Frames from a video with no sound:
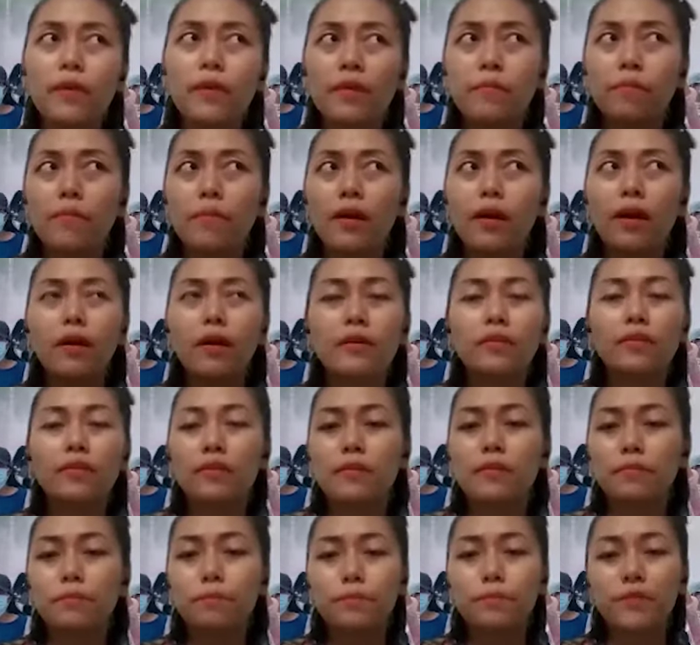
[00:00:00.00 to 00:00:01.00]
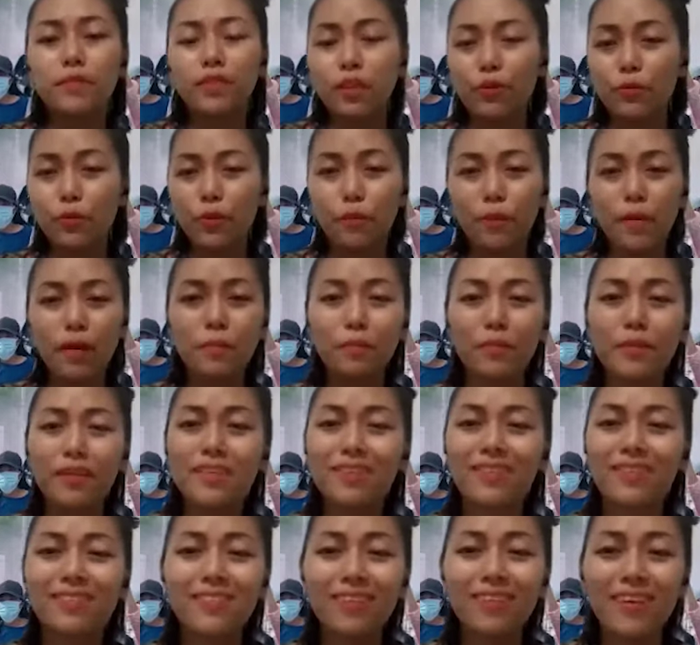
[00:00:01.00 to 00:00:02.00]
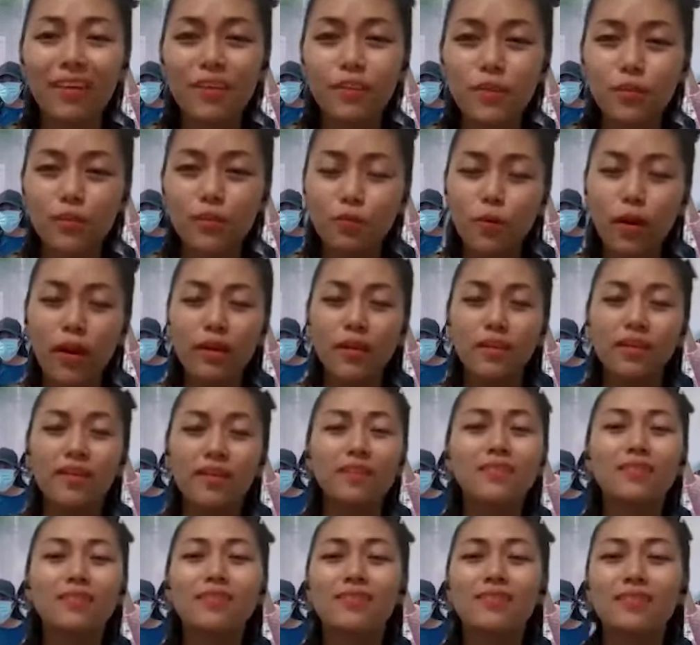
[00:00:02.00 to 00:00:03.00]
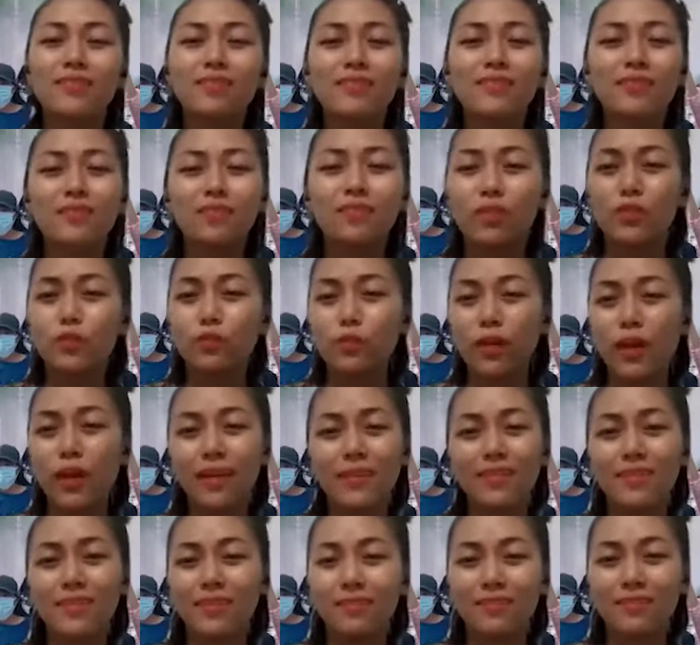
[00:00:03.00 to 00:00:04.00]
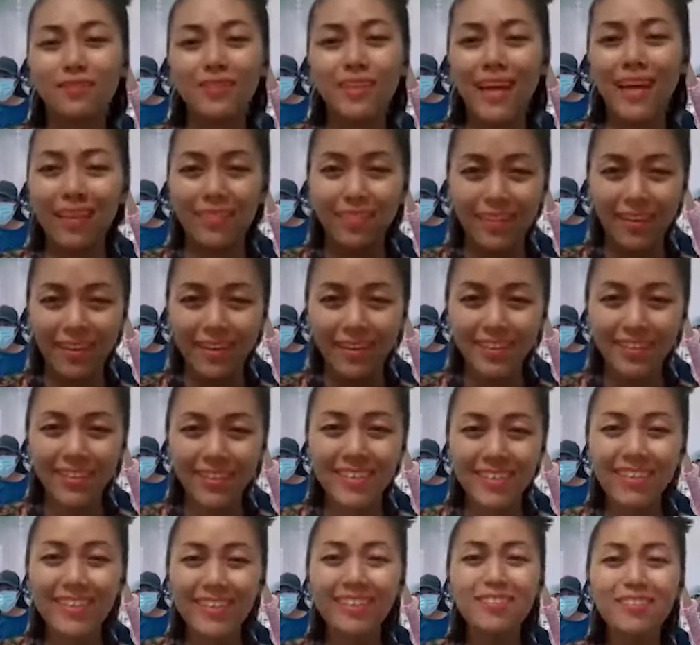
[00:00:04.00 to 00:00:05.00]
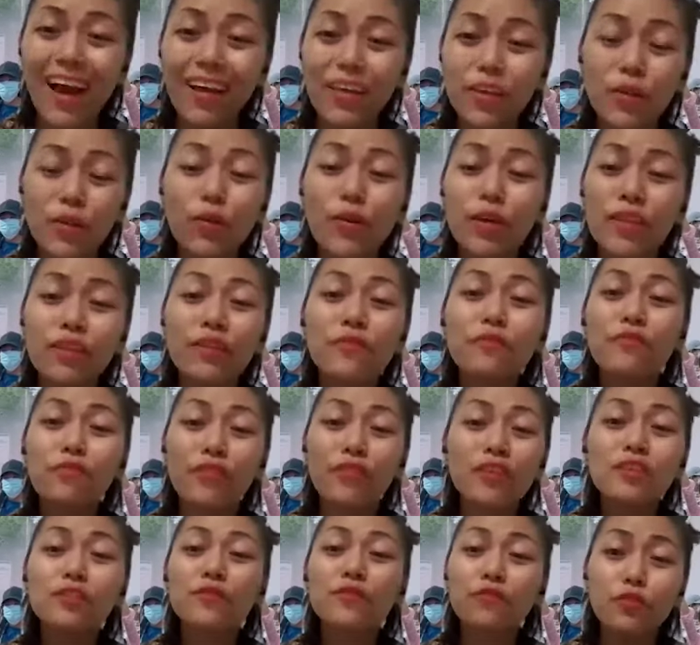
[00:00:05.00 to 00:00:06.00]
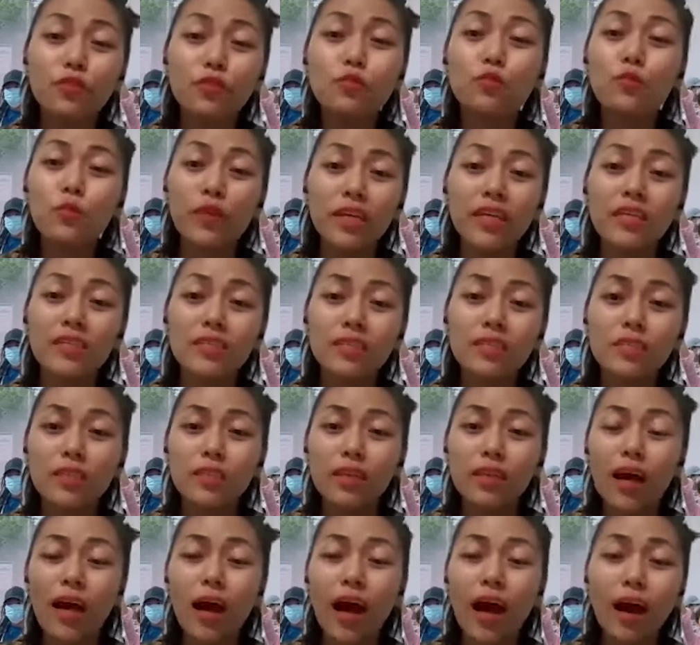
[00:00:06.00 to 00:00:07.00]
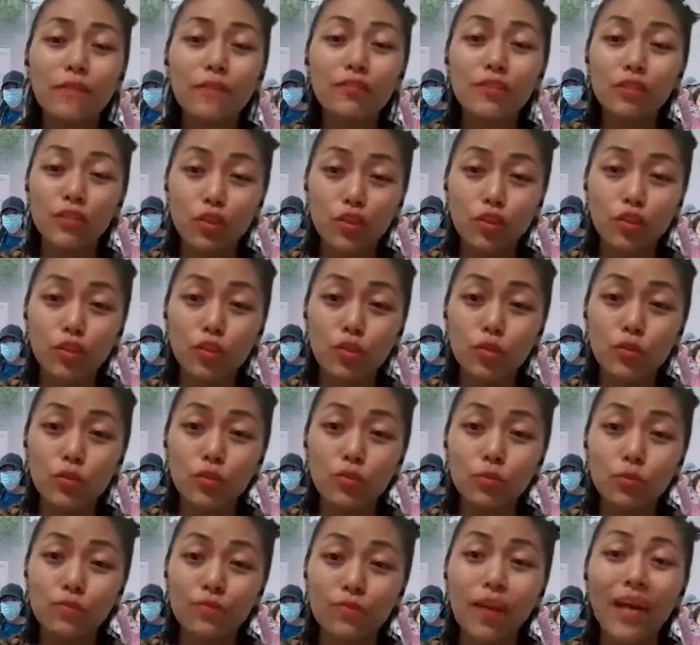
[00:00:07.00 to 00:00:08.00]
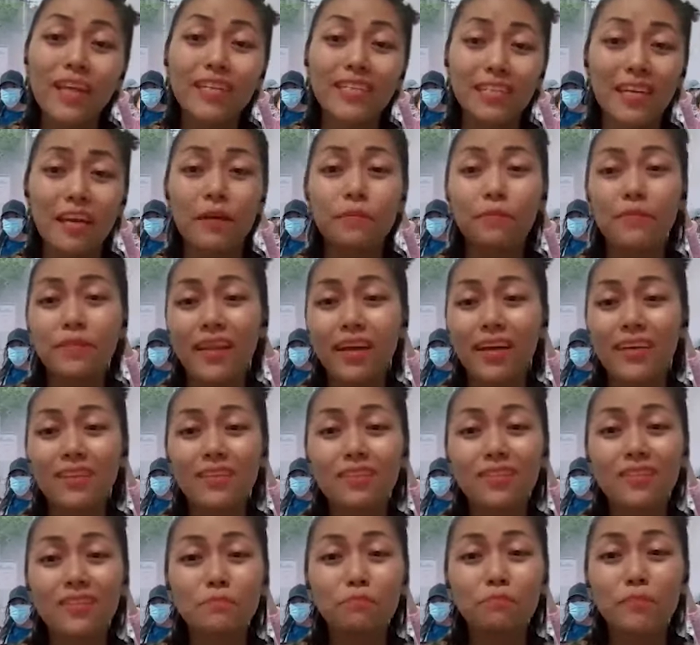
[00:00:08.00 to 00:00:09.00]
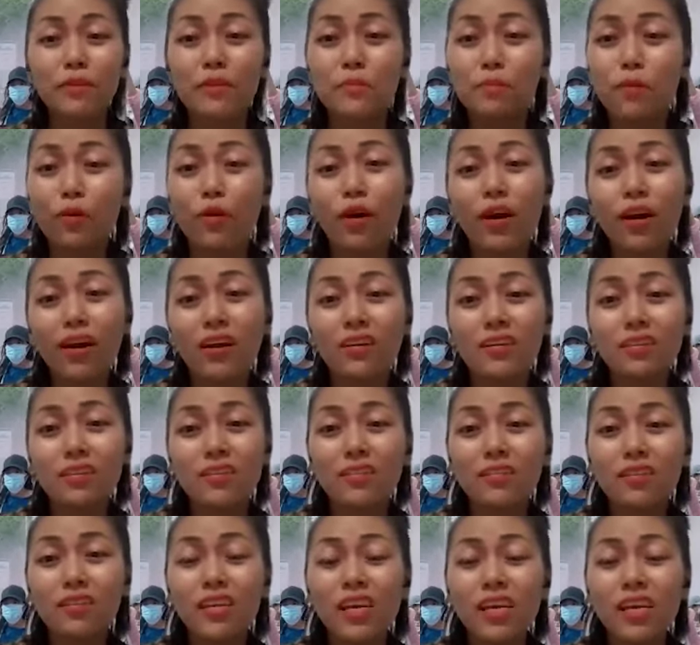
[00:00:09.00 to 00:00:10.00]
Myanmar, the general public say UN is united nothing. You know, in the first few weeks after the coup attempt, like people are